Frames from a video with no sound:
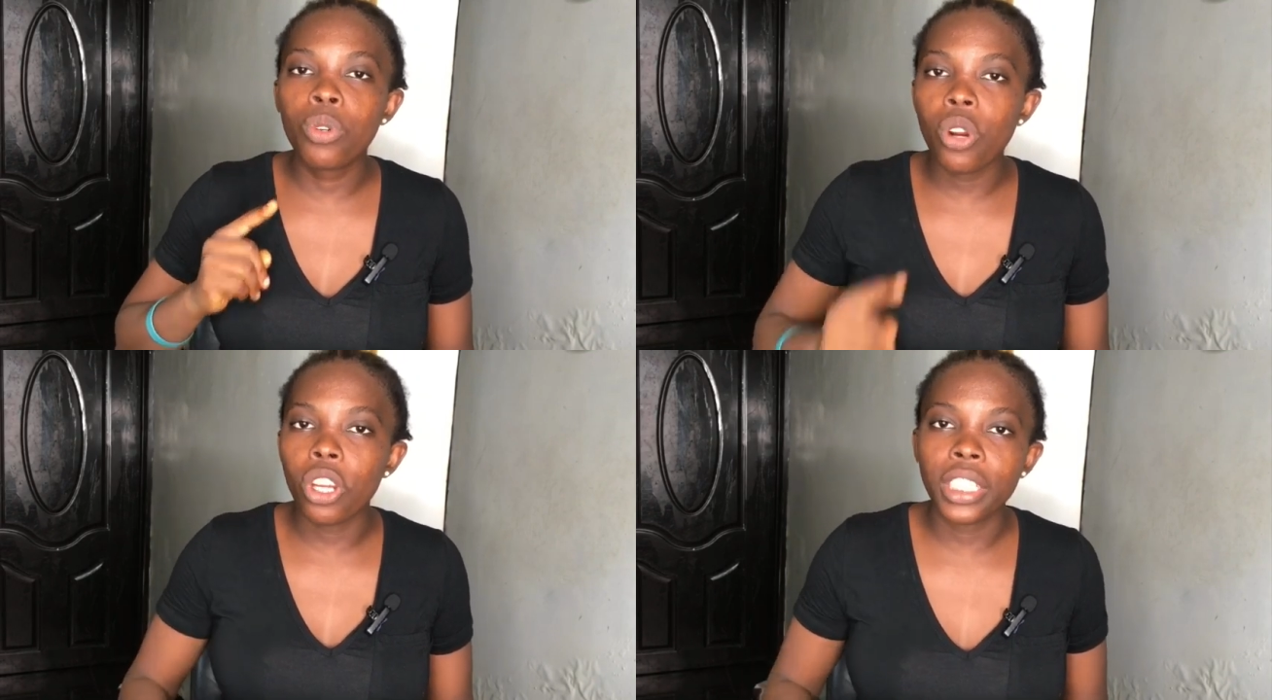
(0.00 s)

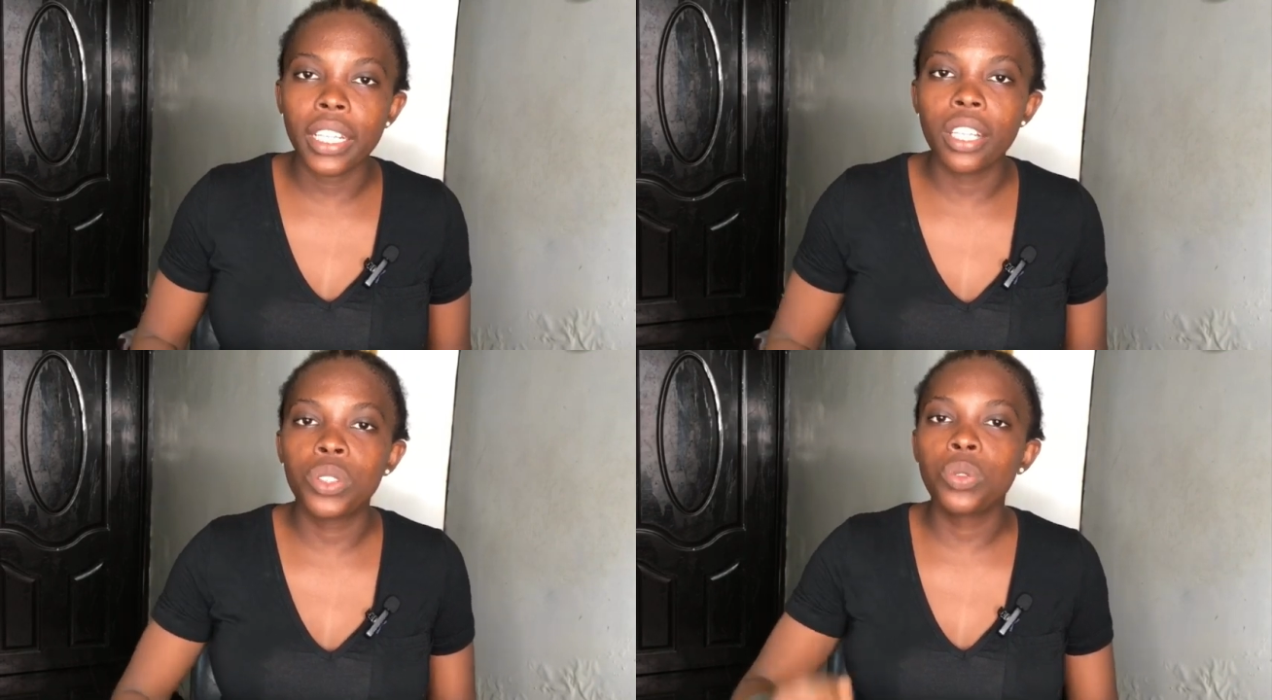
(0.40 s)
grow your
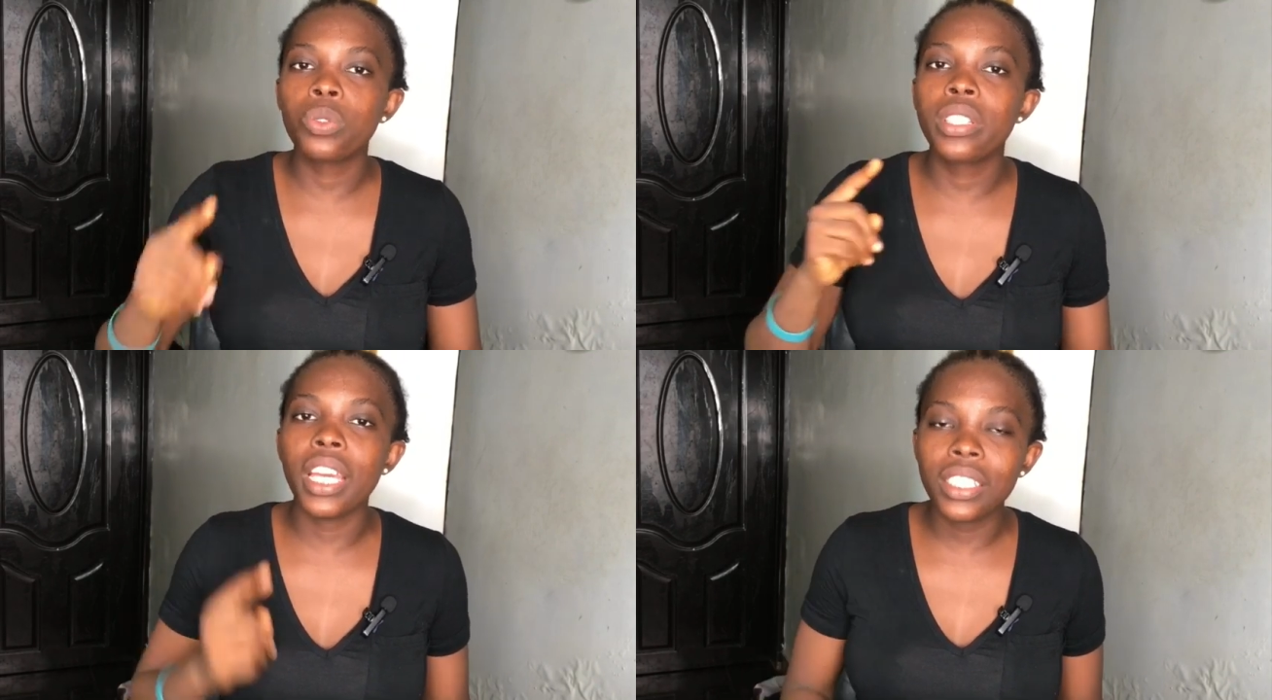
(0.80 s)
channel, to
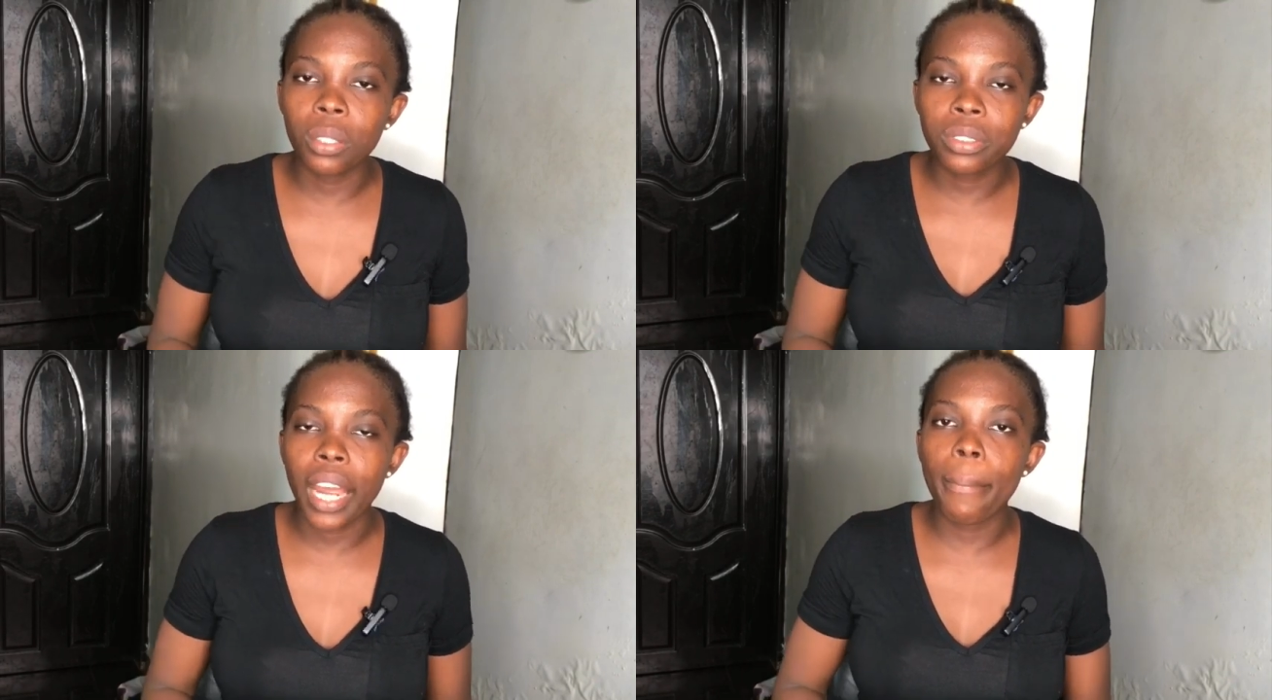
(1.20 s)
gain
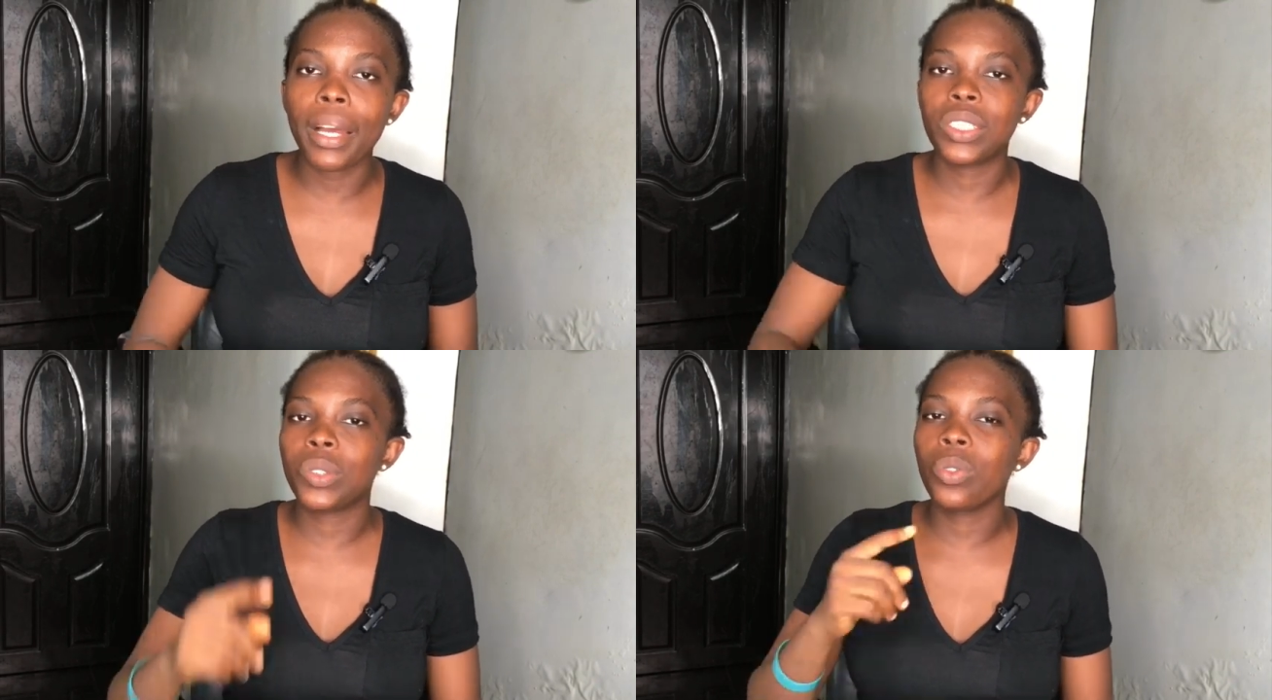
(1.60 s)

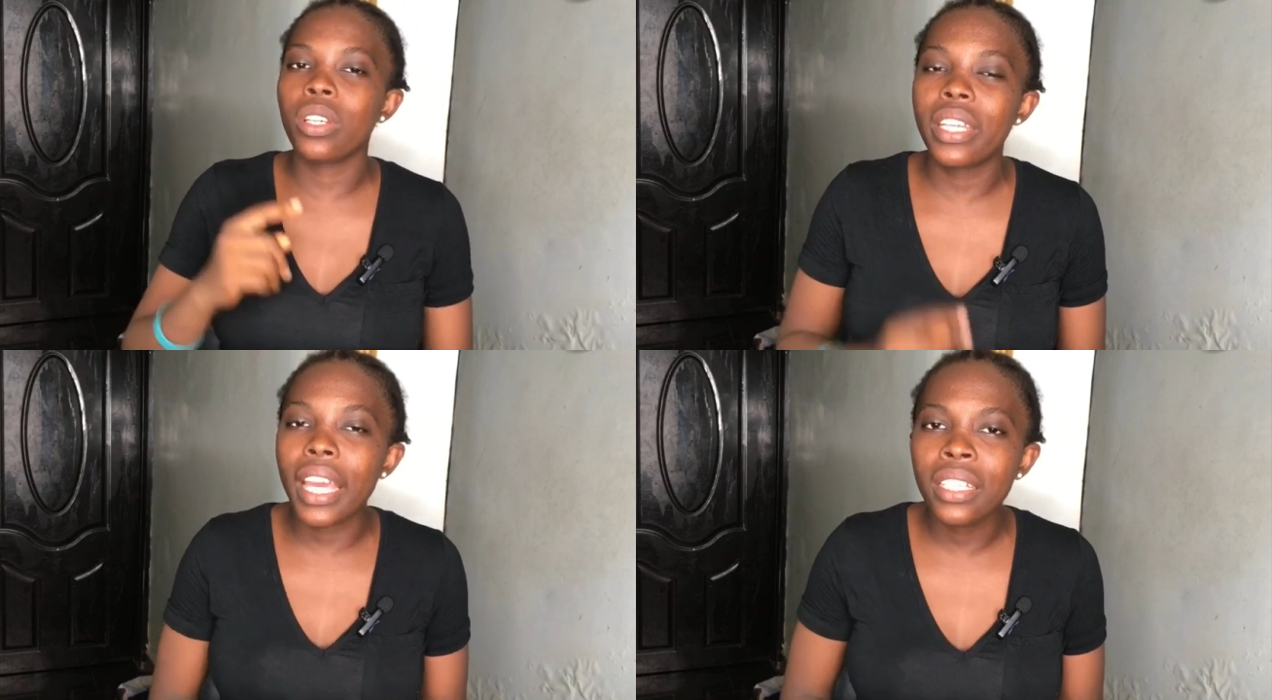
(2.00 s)
subscribers, to
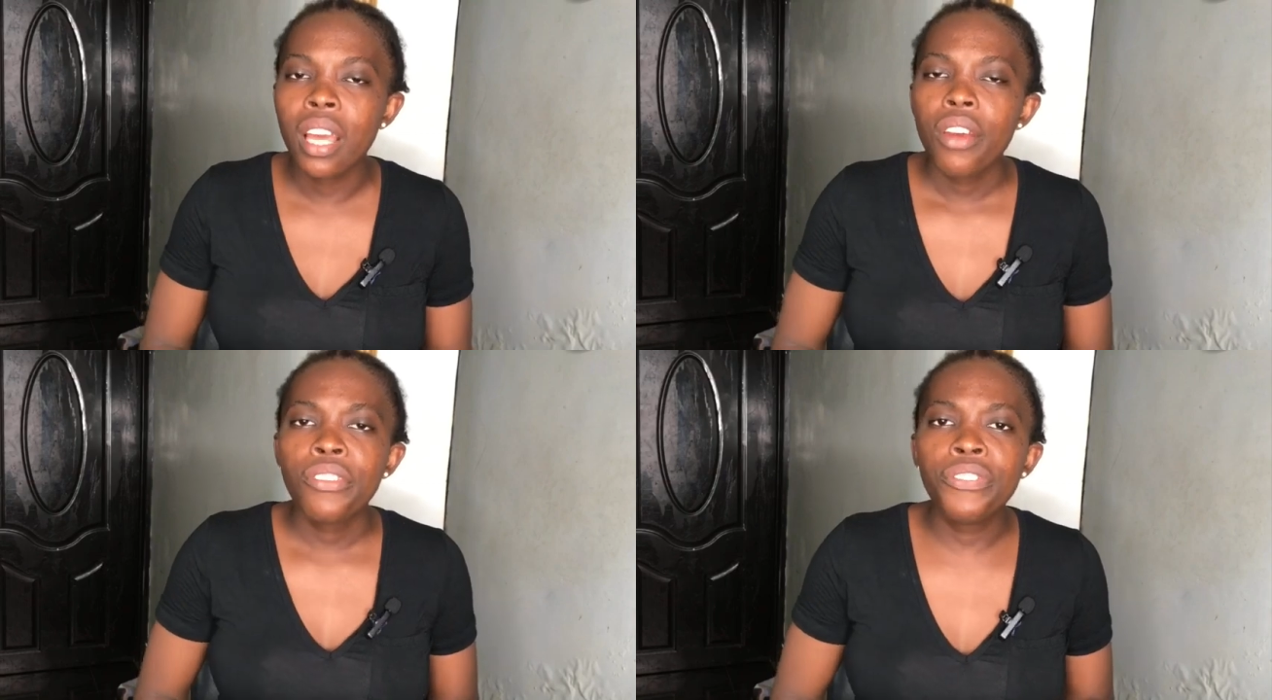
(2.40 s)
gain
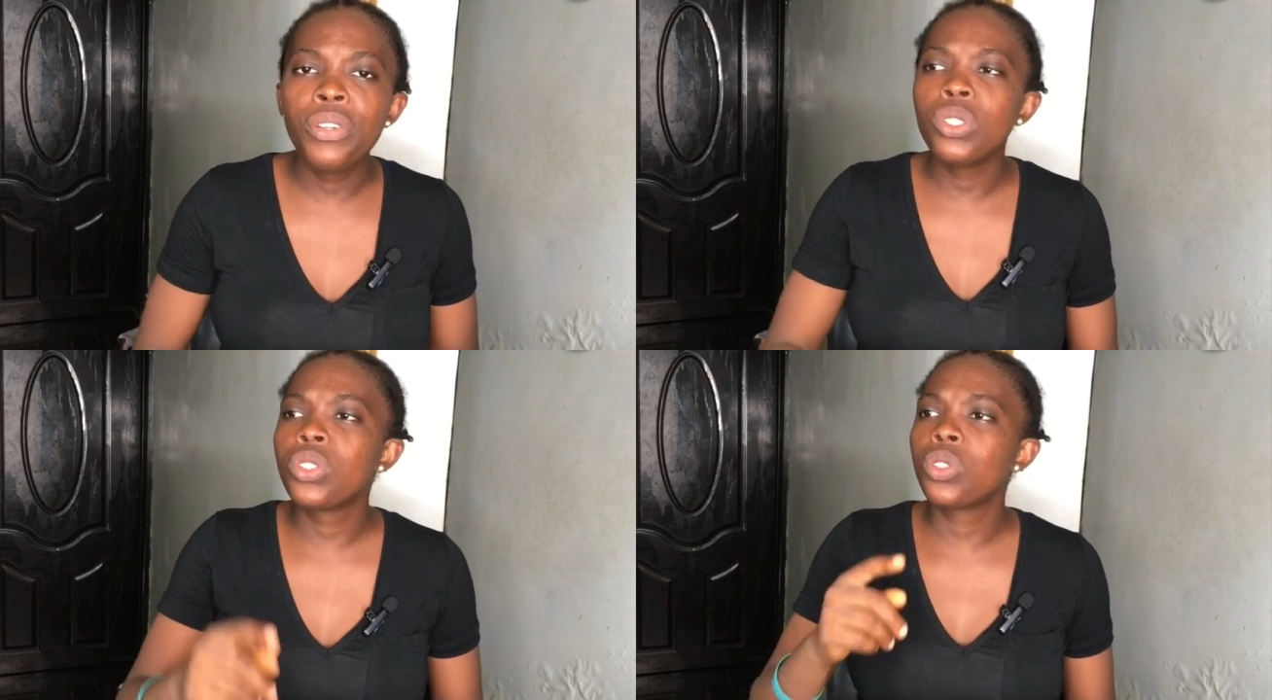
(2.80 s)

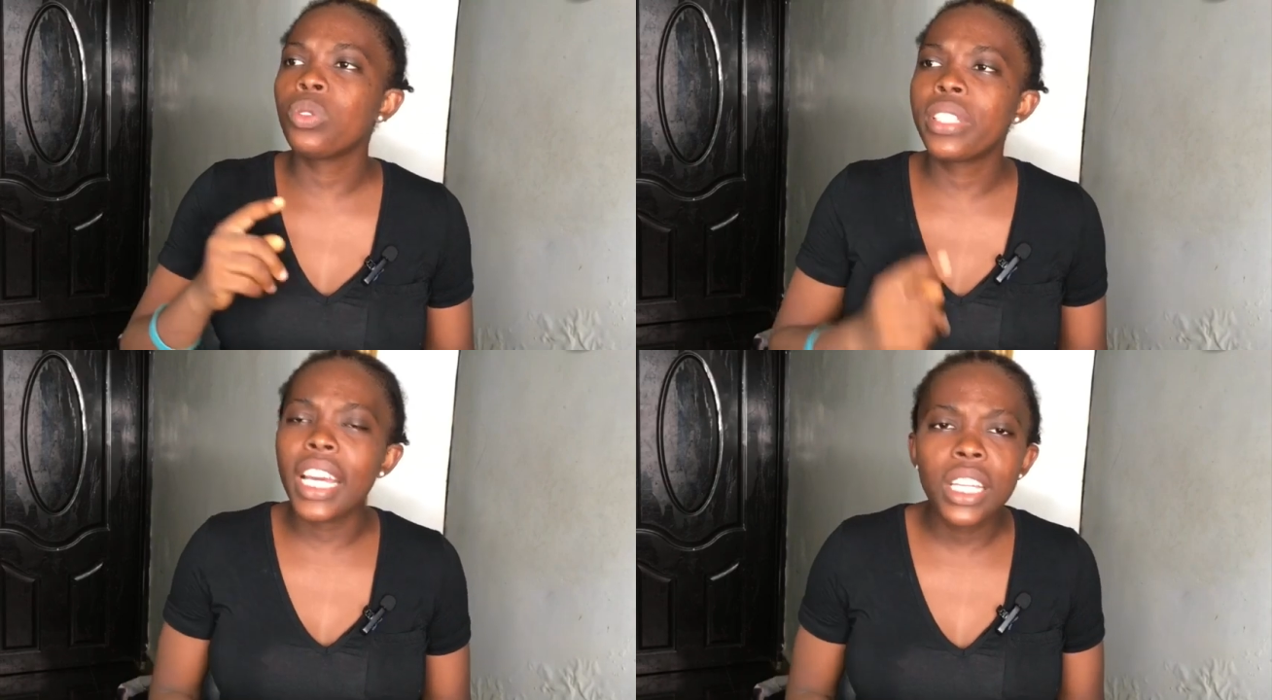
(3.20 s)
views, to
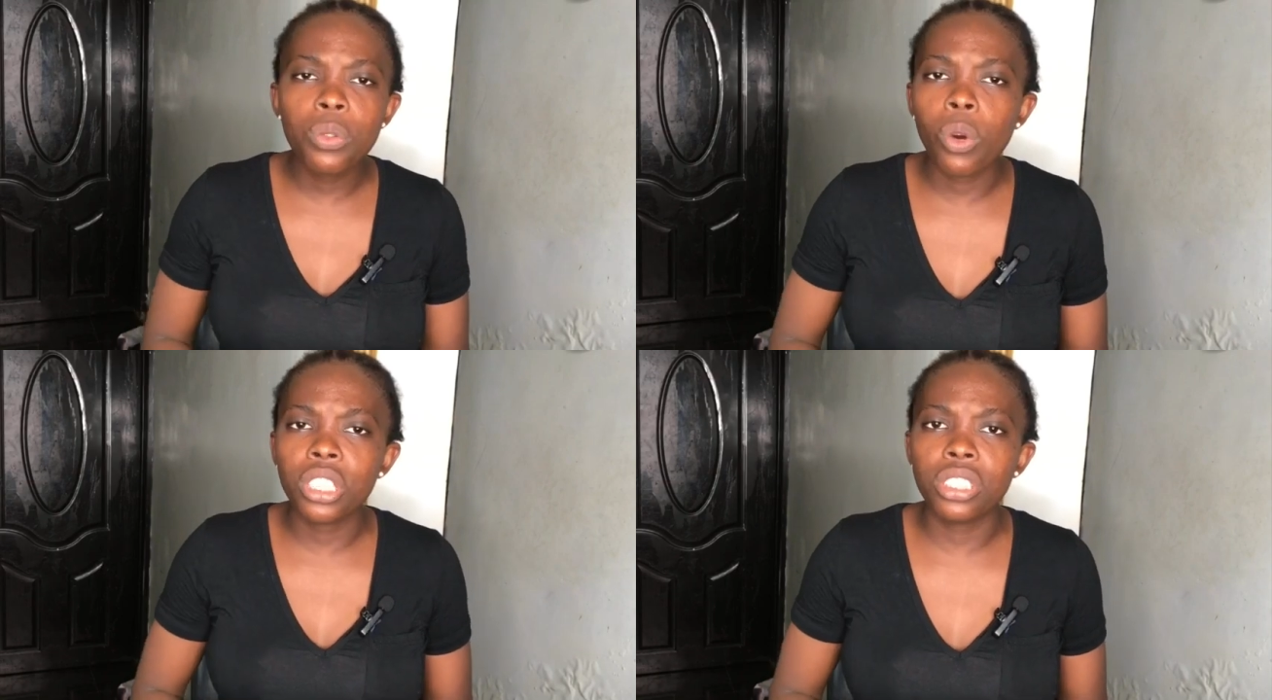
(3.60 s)
gain
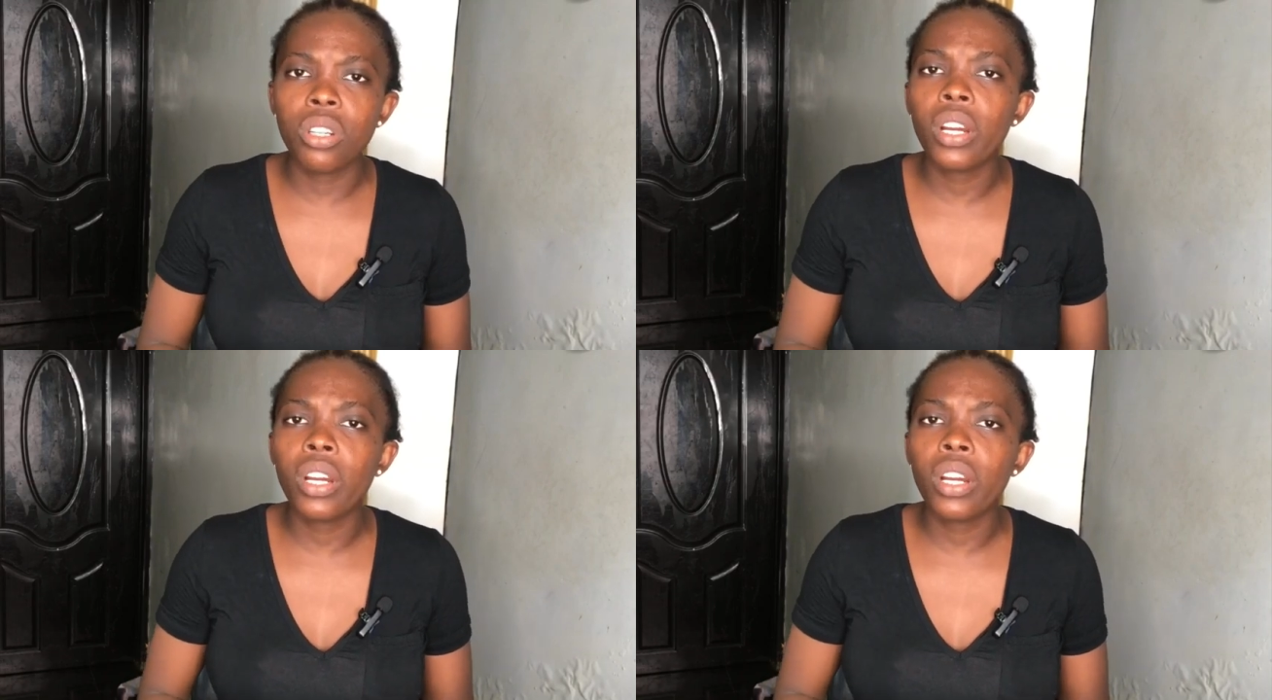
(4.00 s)
watch.